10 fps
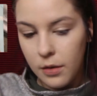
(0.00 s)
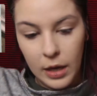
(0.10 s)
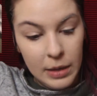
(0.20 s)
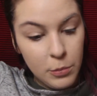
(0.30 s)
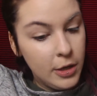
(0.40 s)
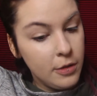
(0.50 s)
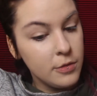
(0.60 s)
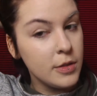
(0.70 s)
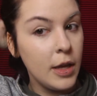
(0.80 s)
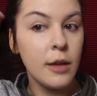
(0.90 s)
eyebrows
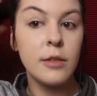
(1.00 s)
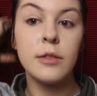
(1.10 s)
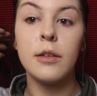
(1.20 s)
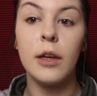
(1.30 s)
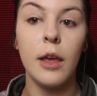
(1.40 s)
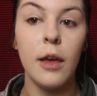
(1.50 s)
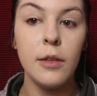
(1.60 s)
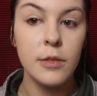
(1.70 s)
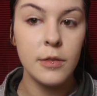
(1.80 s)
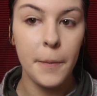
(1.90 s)
next, I
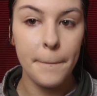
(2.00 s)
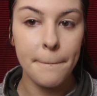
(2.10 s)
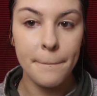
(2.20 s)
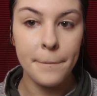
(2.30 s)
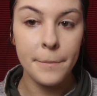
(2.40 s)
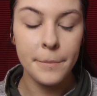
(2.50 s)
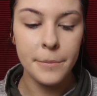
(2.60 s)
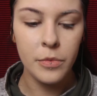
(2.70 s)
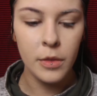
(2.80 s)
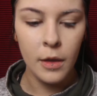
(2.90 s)
guess.
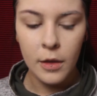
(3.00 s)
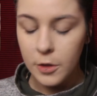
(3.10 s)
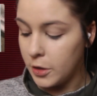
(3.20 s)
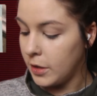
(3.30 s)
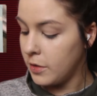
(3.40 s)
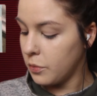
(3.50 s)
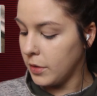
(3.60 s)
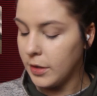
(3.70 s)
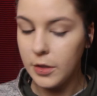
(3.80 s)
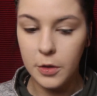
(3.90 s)
She has
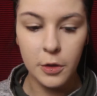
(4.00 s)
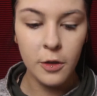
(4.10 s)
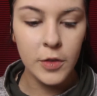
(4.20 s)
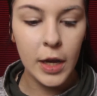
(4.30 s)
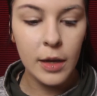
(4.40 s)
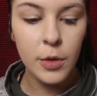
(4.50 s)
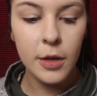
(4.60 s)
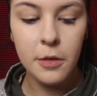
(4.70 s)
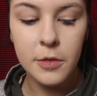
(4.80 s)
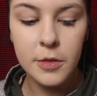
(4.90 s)
really curved
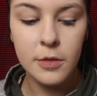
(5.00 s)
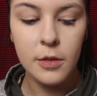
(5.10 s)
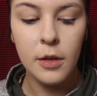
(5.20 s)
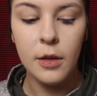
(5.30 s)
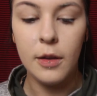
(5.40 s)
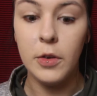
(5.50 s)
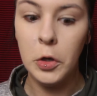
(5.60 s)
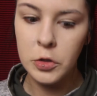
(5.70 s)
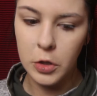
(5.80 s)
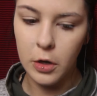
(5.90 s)
eyebrows, and very
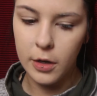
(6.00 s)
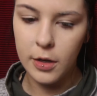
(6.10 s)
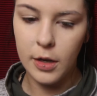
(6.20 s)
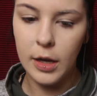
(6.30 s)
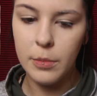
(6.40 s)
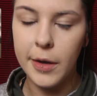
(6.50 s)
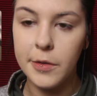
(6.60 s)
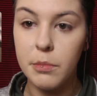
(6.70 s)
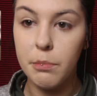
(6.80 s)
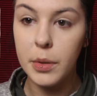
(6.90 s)
dark
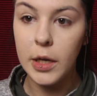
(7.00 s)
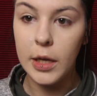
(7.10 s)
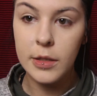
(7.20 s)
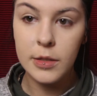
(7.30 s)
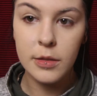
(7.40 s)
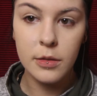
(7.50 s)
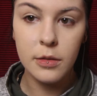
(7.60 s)
eyebrows, but